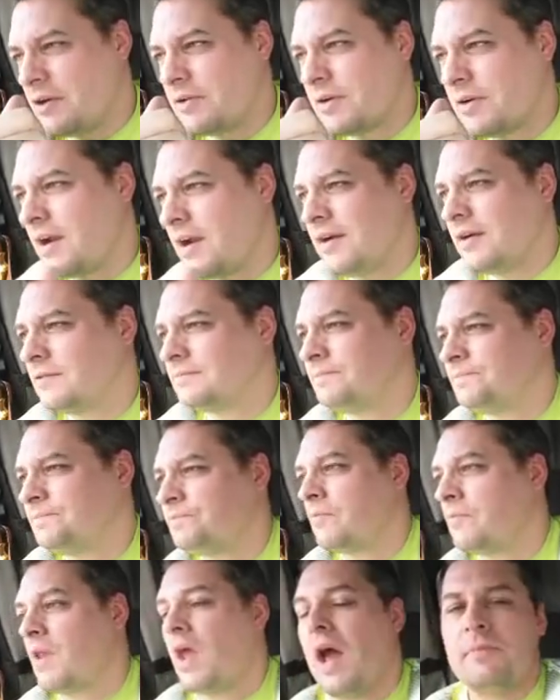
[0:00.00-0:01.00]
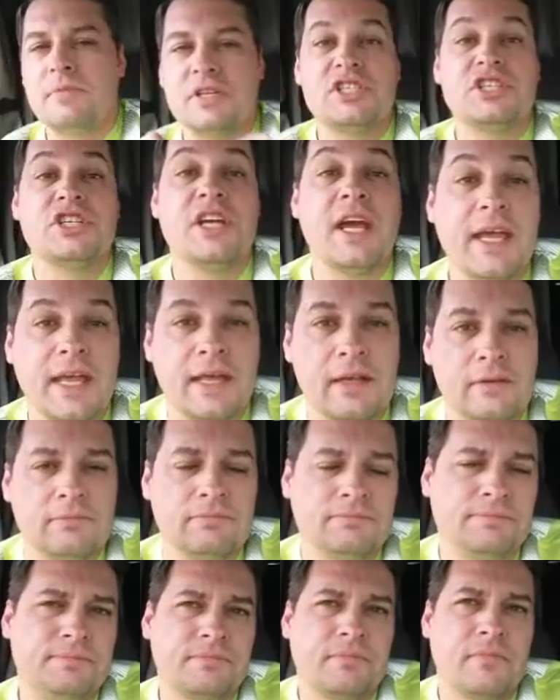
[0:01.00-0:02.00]
I don't care. I'm just
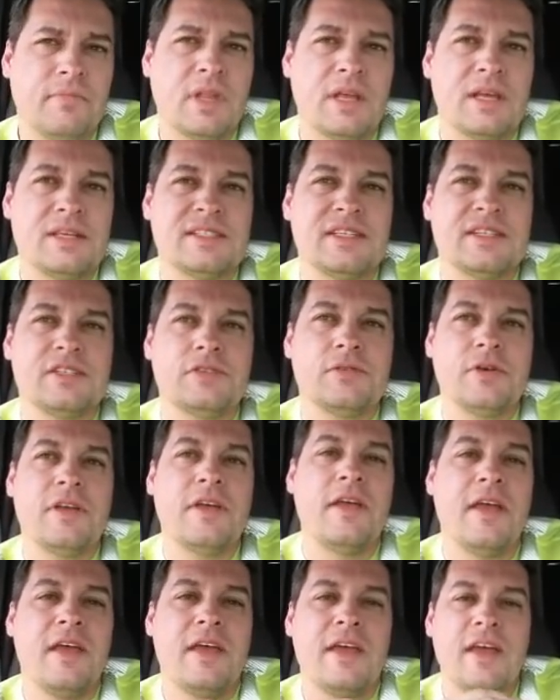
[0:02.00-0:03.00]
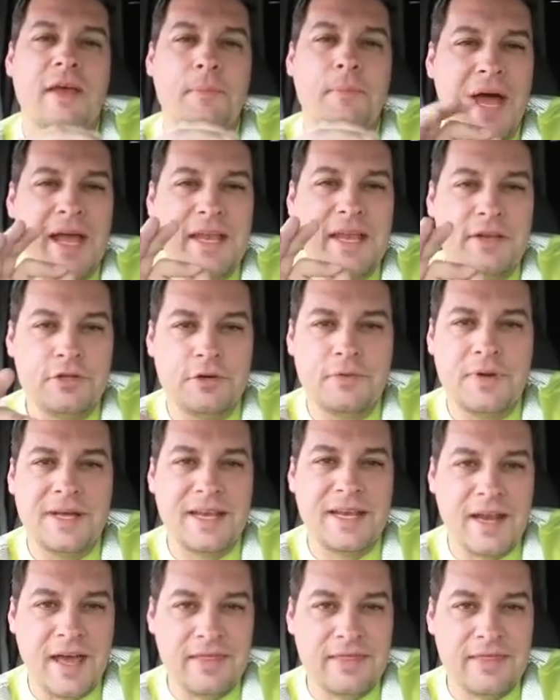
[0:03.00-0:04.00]
checking because this by
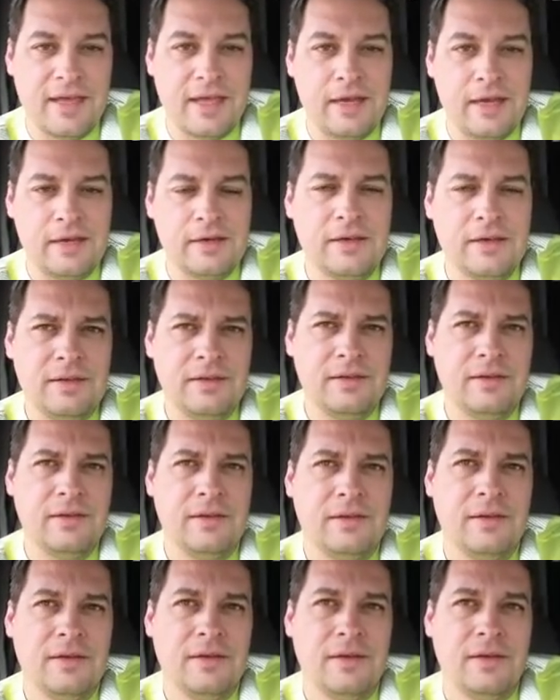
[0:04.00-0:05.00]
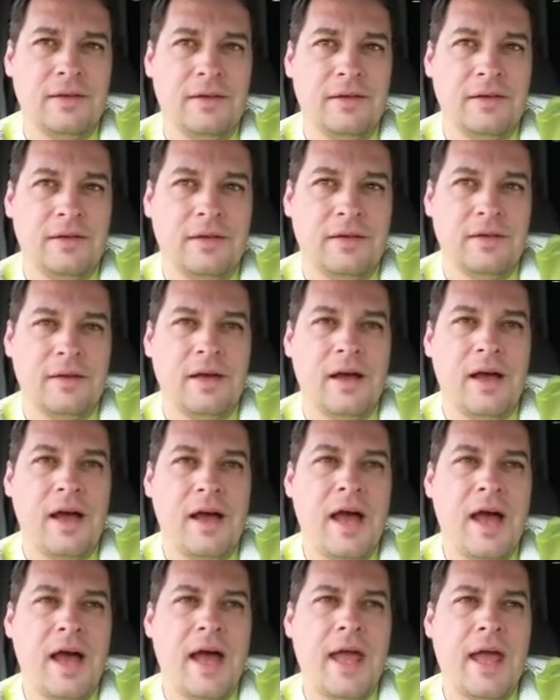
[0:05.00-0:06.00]
doing nothing
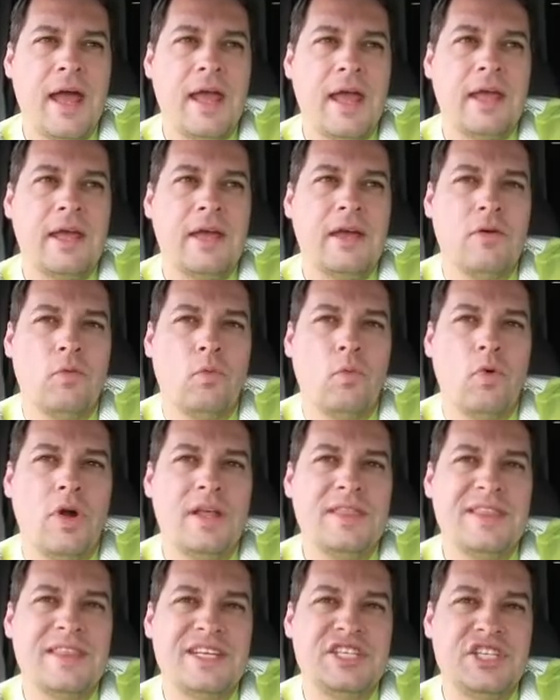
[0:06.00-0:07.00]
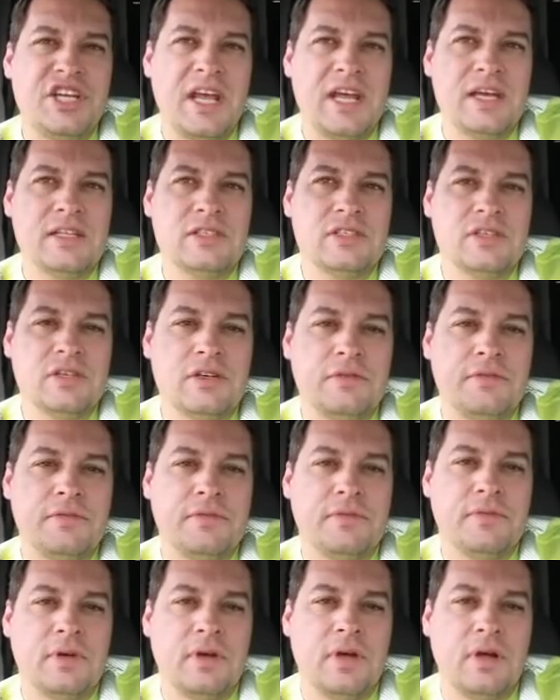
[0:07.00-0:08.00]
I run the chance
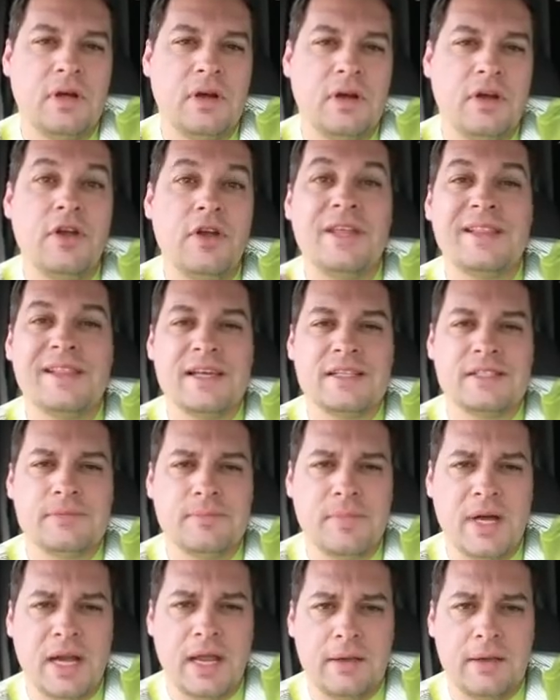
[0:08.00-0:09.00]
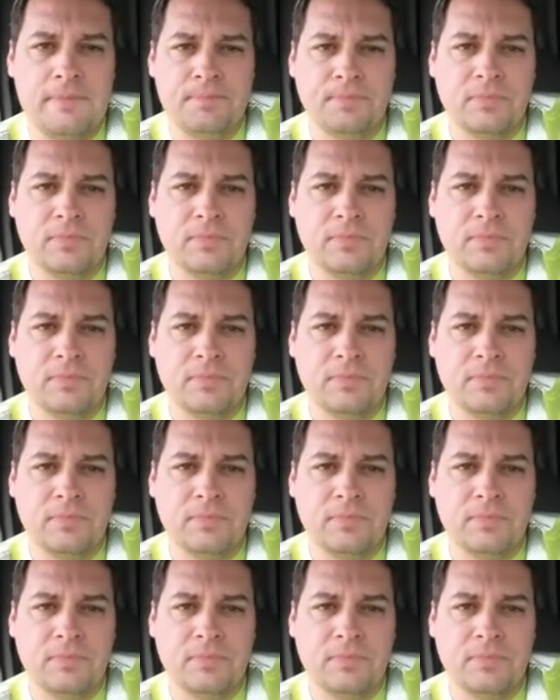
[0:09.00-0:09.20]
of earning less money.